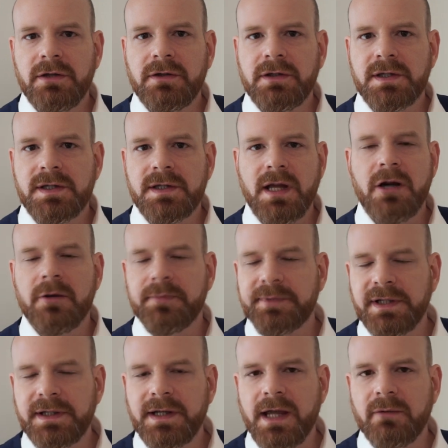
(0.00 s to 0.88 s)
you can stay
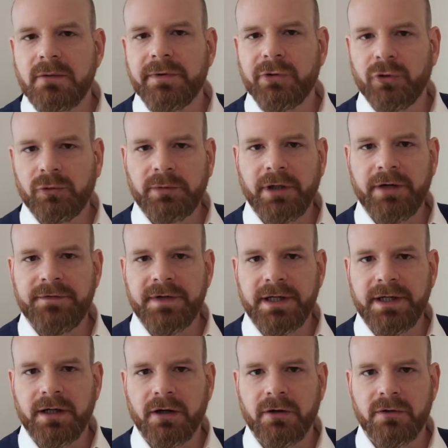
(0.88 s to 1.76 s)
up to date with all my
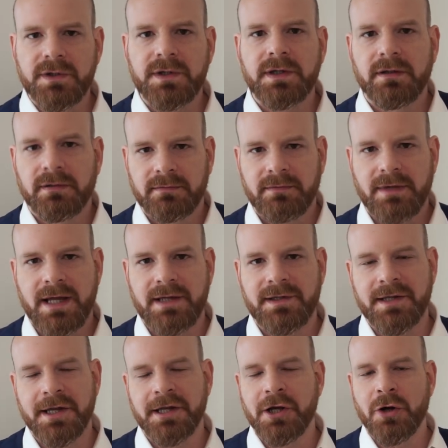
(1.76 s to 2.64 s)
videos
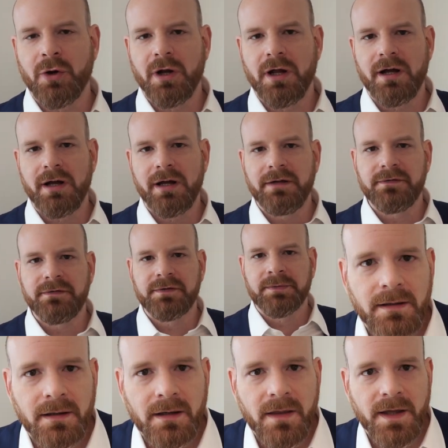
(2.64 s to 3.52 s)
as they go
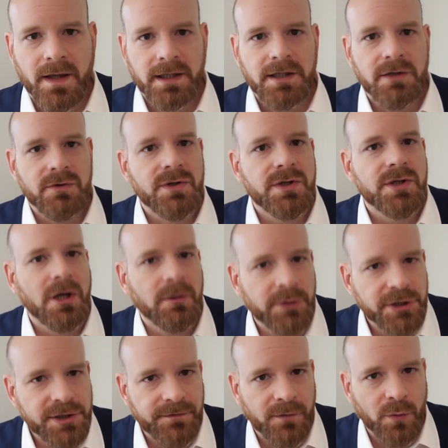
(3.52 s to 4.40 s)
live. Thank you so
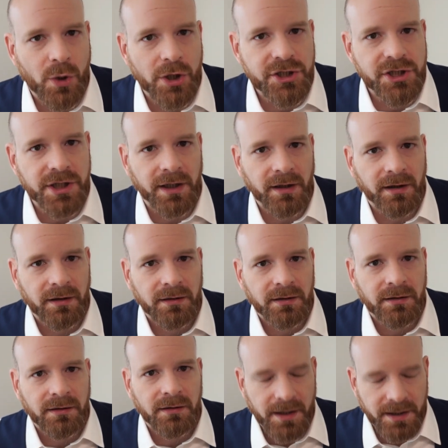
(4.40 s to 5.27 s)
much for watching
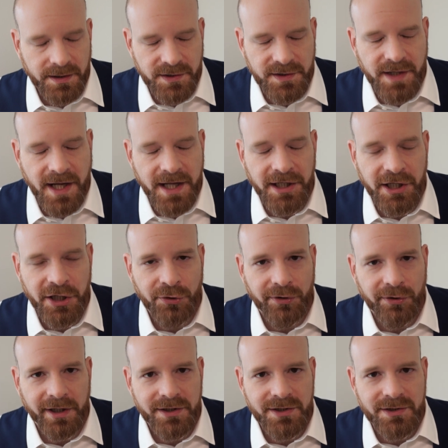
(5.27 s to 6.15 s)
and stay
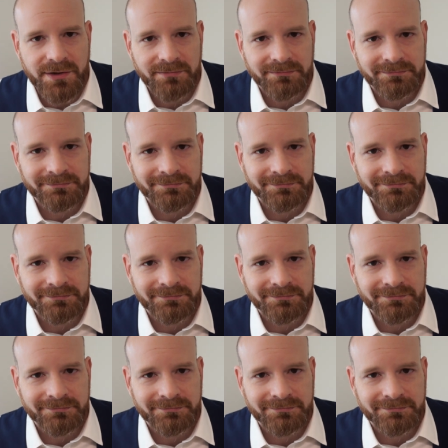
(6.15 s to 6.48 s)
curious.